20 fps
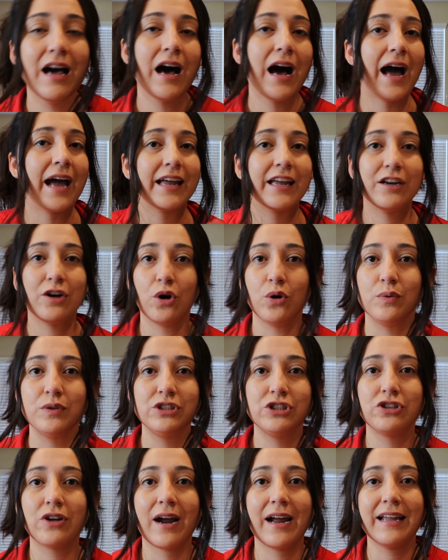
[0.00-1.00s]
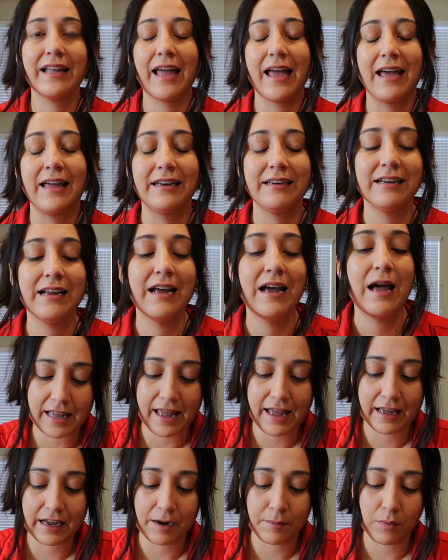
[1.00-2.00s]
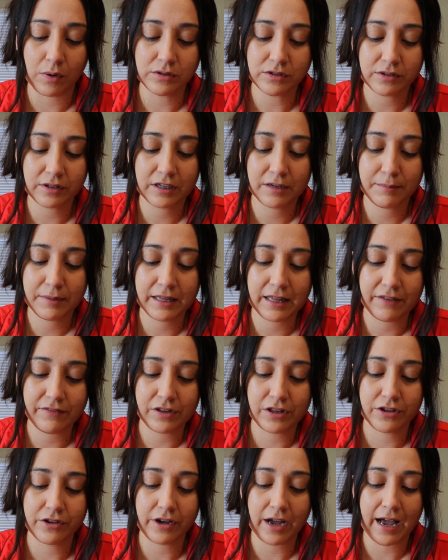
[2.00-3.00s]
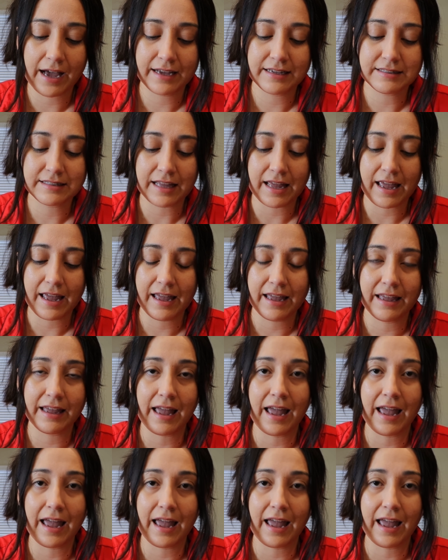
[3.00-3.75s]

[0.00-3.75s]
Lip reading: I can always try again. And I'm also gonna be giving you guys a